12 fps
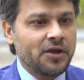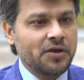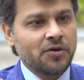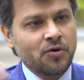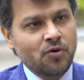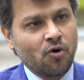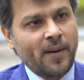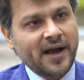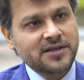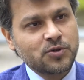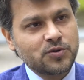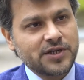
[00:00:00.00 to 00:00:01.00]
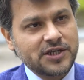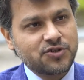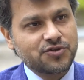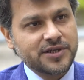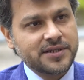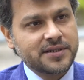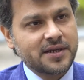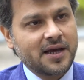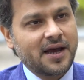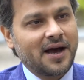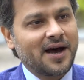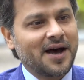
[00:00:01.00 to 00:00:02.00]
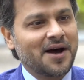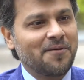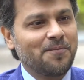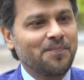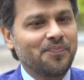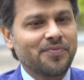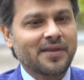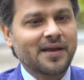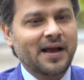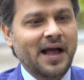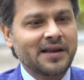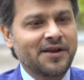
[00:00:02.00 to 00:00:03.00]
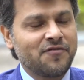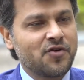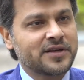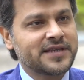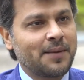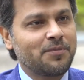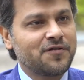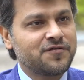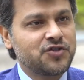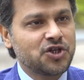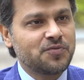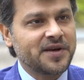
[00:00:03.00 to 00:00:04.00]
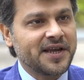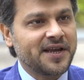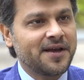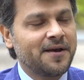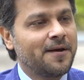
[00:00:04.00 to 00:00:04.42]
You go back two centuries, I'll give you an example of Germany.